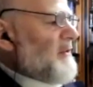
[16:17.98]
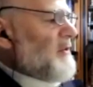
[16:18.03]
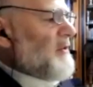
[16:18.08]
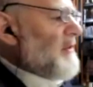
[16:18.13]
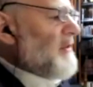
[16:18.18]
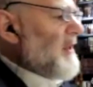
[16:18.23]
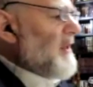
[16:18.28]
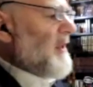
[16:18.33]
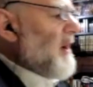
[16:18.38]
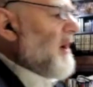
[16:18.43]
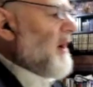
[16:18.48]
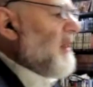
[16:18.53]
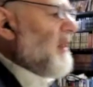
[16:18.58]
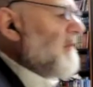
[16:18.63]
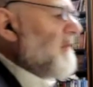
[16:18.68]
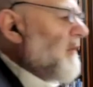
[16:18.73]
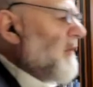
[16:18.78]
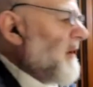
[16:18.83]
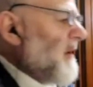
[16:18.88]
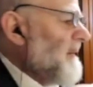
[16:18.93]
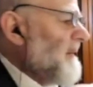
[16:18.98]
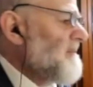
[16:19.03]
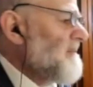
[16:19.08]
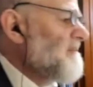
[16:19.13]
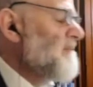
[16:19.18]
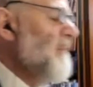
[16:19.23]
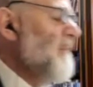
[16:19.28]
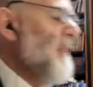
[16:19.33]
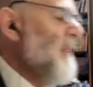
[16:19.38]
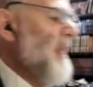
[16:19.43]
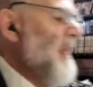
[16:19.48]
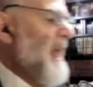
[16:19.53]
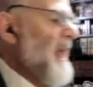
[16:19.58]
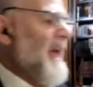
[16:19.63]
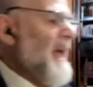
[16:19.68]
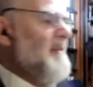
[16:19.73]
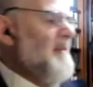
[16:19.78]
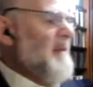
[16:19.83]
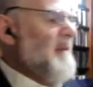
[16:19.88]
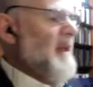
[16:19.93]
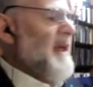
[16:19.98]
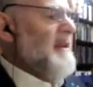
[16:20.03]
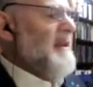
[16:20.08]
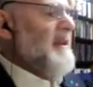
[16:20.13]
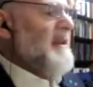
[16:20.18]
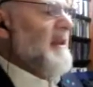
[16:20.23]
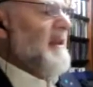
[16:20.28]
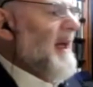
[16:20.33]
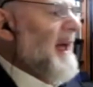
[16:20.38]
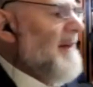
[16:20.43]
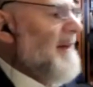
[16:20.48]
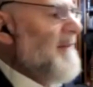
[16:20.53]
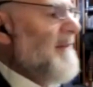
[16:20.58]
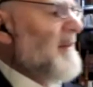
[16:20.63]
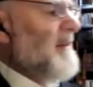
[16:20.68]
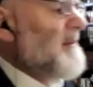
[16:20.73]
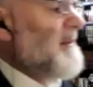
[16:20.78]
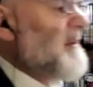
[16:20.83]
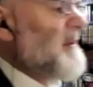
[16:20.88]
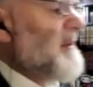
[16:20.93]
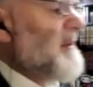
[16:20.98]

let's say, olive oil, and I'll have a little bit of a